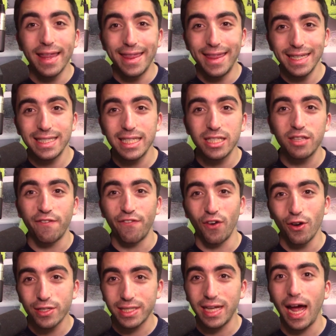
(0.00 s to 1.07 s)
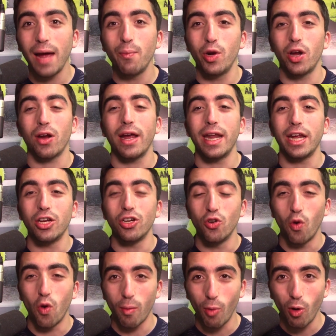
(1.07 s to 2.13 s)
This is the first time we are
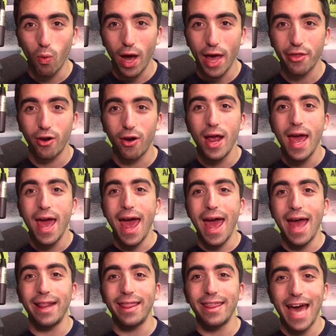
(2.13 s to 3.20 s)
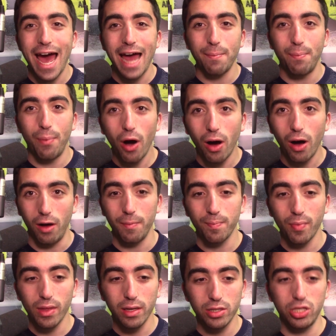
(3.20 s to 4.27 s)
getting normal weather and that ball.